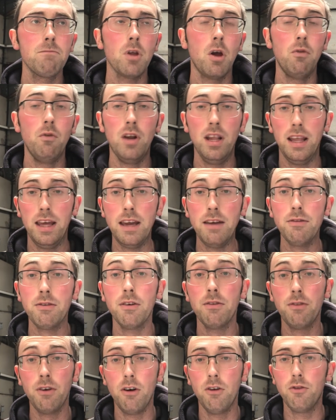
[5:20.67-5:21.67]
relief
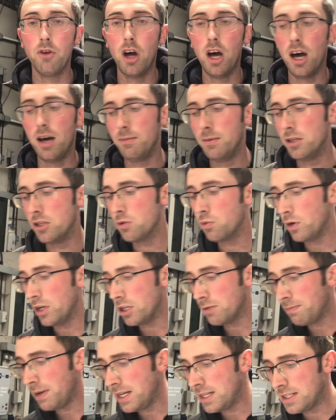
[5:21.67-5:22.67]
for farmers,
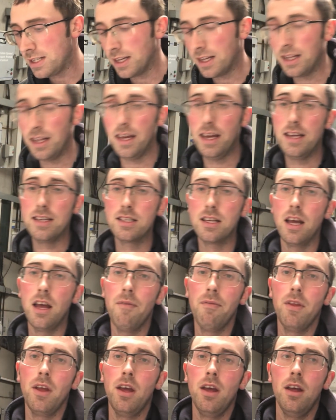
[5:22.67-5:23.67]
which basically is,
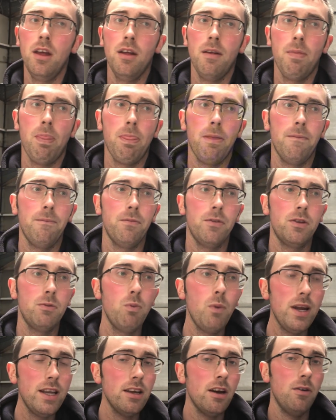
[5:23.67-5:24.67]

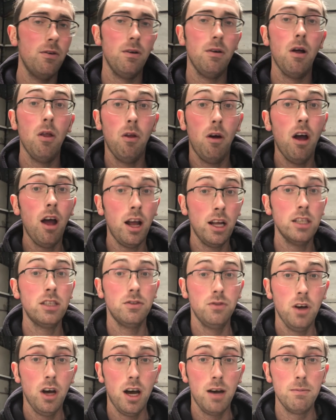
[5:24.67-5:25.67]
we don't, as
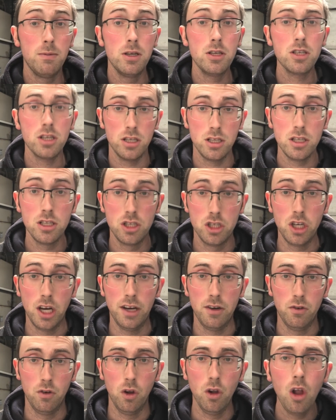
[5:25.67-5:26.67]
farmers, as
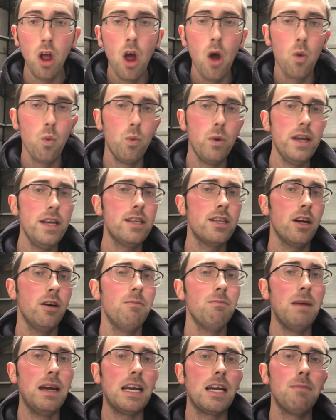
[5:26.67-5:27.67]
general, we
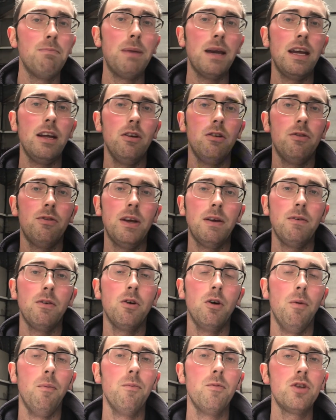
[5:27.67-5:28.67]
don't make a big enough
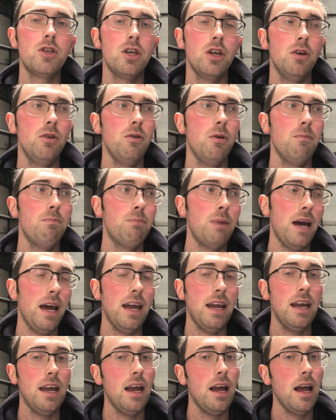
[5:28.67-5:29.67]
income to
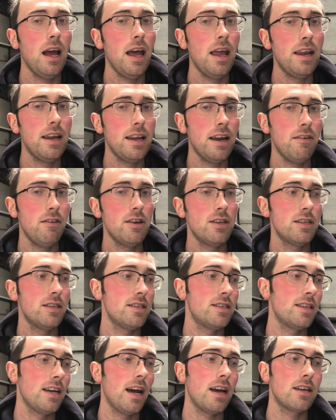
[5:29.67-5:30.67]
pay an
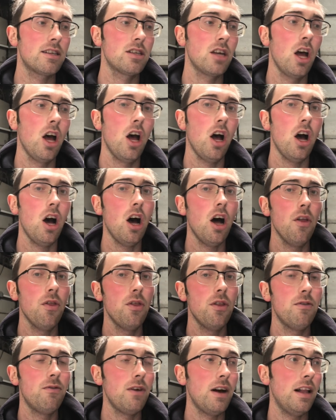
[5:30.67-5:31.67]
inheritance tax
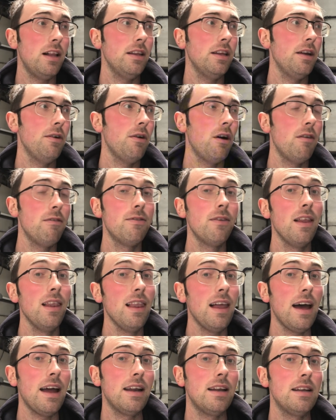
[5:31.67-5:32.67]
on the value of the
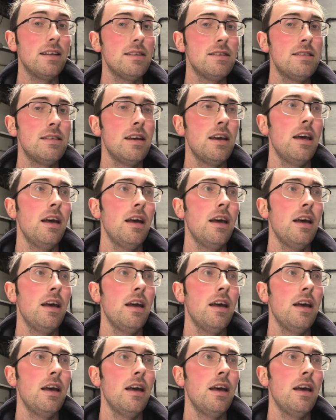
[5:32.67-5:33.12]
land